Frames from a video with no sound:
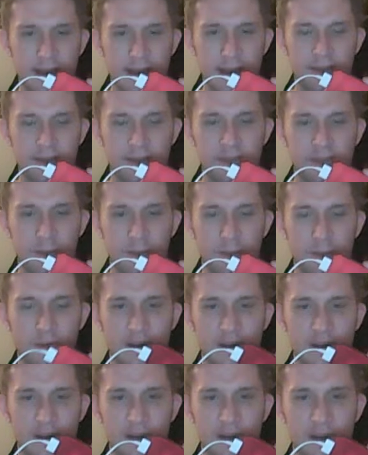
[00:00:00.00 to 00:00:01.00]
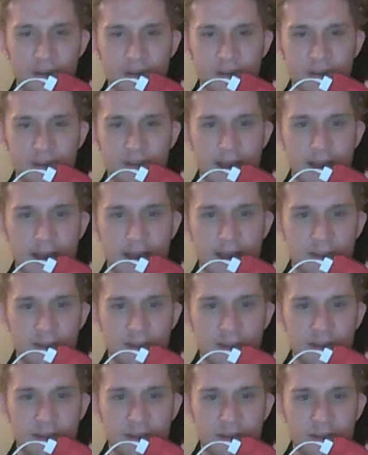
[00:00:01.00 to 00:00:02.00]
8 fumble recoveries, not to
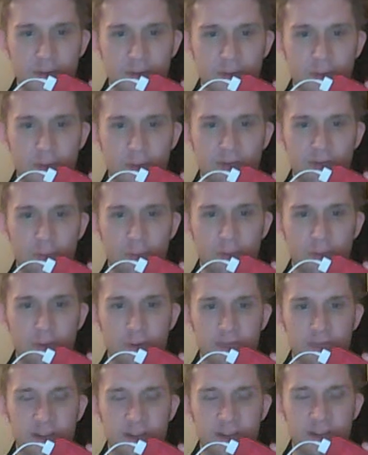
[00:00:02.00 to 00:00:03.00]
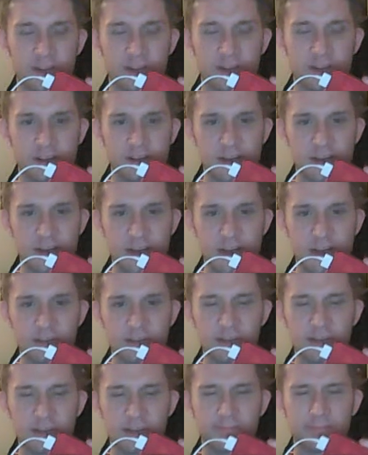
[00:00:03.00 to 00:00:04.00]
mention scoring 4 defensive
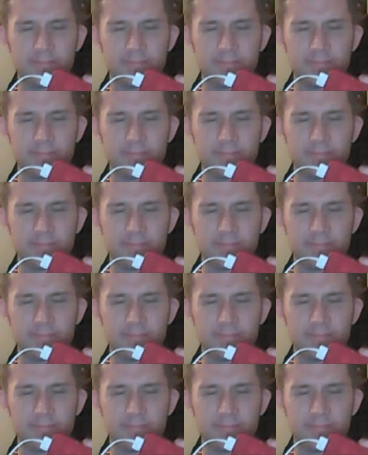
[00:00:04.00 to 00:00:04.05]
touchdowns.